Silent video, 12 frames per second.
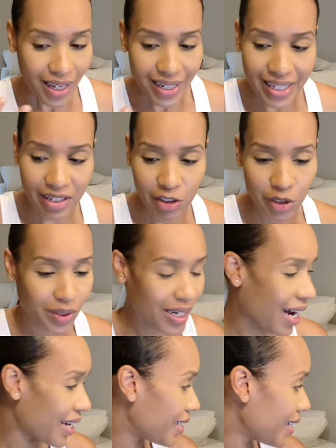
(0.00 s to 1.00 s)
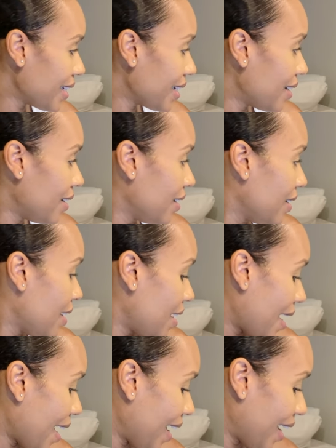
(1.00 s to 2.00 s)
It gives you an idea.
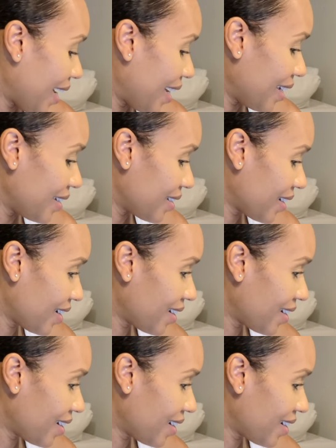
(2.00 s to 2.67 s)
And